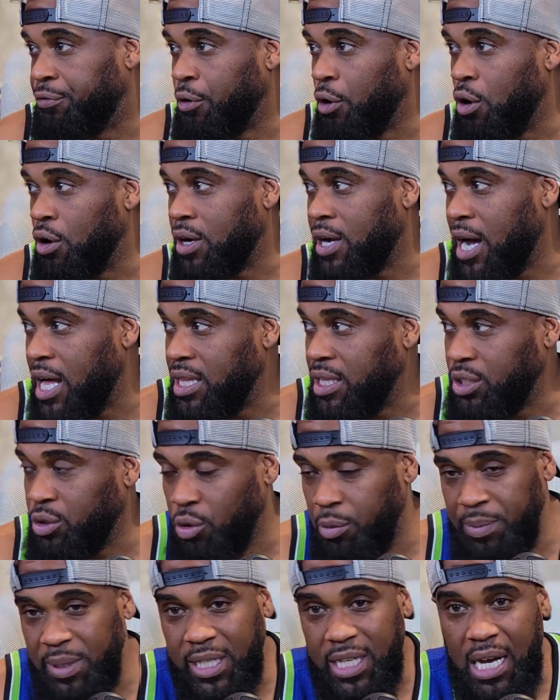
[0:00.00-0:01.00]
Fall Colors
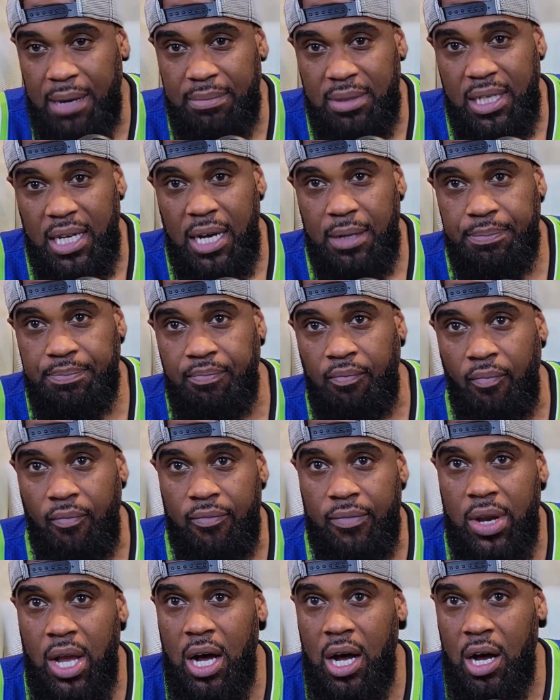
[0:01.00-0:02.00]
will be coming up
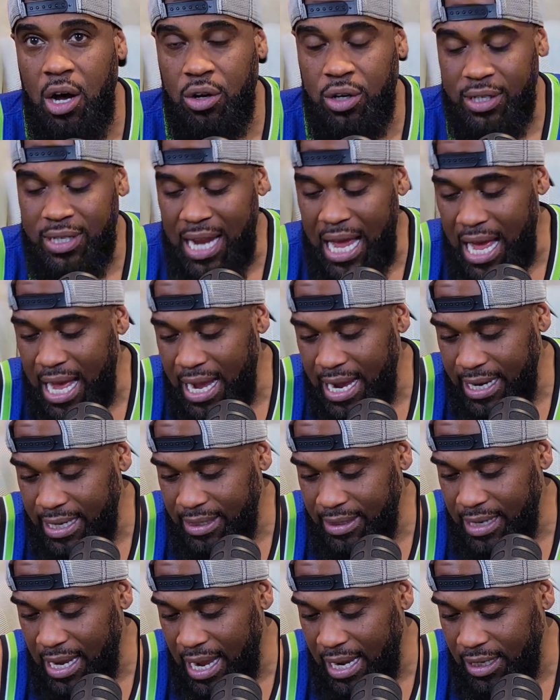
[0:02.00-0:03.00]
on
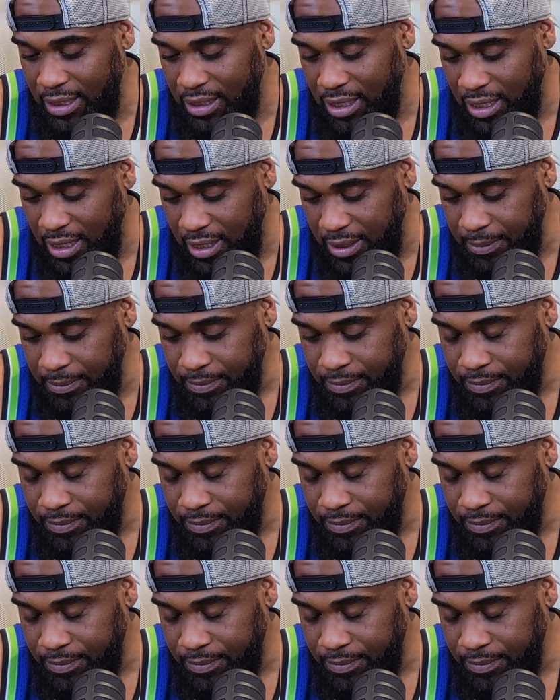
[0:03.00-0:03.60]
9/19